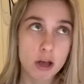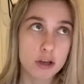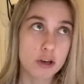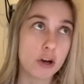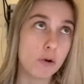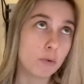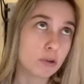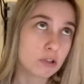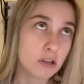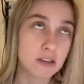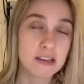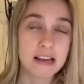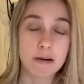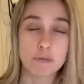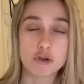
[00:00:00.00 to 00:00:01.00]
You know what
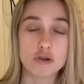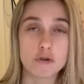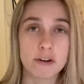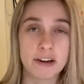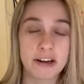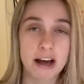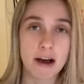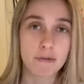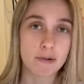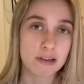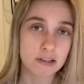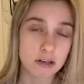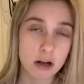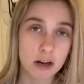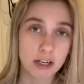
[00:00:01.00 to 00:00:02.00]
City had with Julian Alvarez
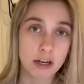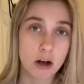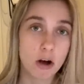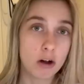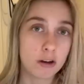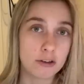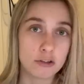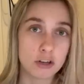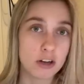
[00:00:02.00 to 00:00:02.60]
and Erling Haaland.